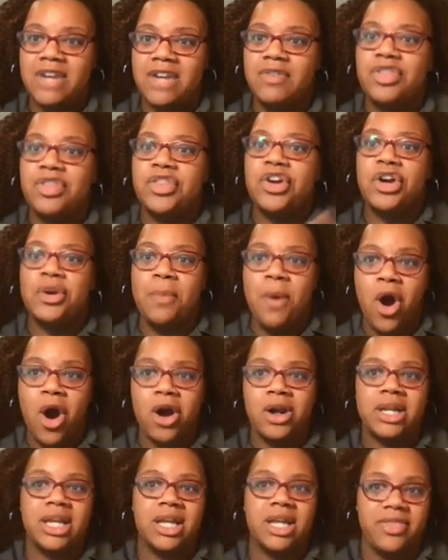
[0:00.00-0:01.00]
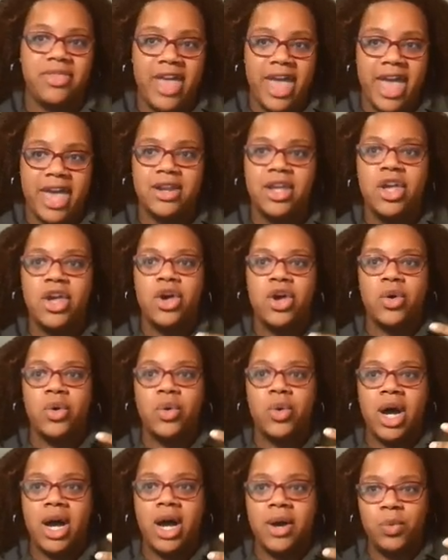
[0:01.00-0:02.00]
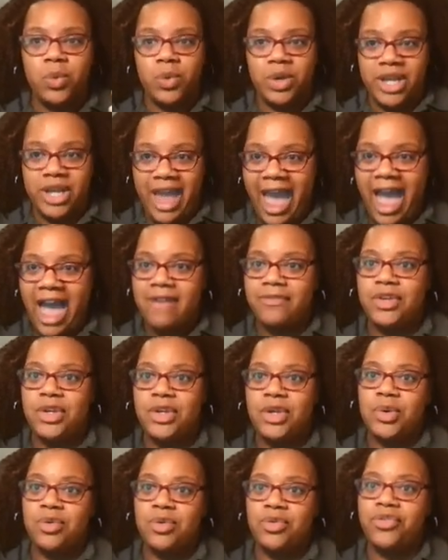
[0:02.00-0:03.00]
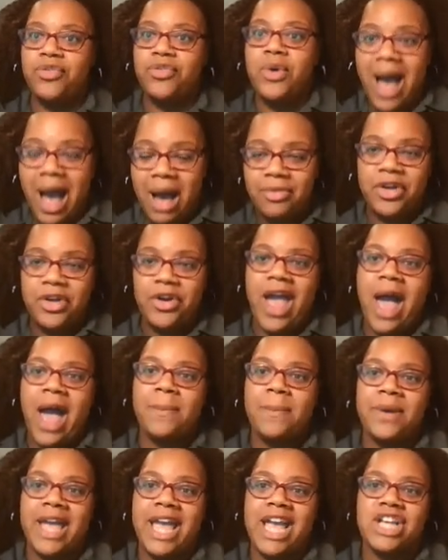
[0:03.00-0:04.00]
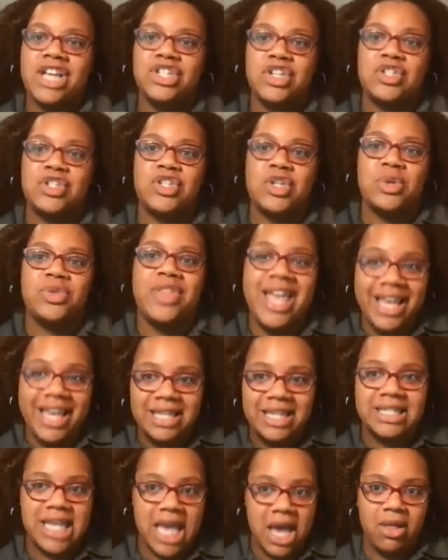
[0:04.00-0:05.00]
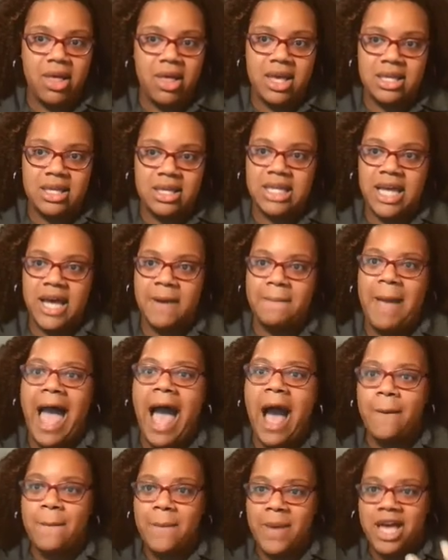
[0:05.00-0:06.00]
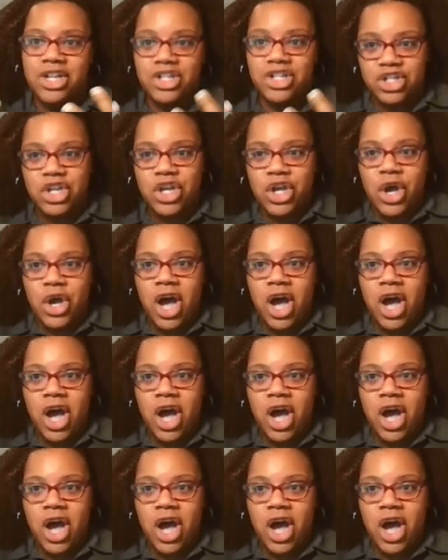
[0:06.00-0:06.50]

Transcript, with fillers: kind of a third party that we have you fill out their application so they can tell us how much